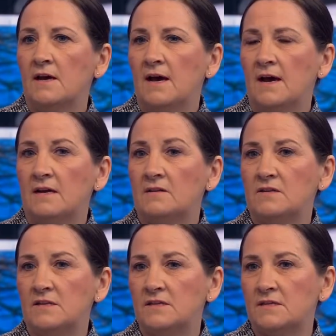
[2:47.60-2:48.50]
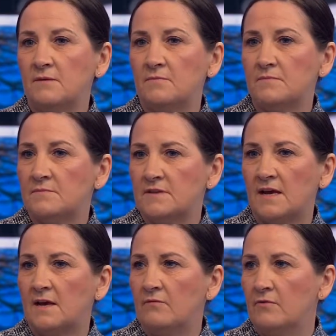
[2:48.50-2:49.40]
And since that
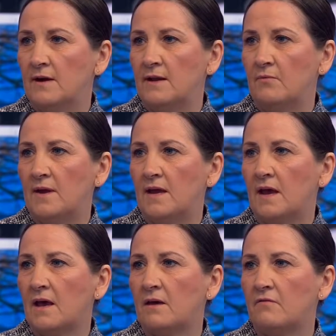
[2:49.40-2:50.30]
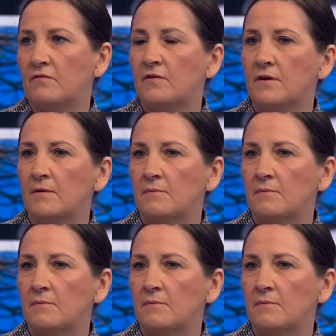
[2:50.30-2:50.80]
day, really, we have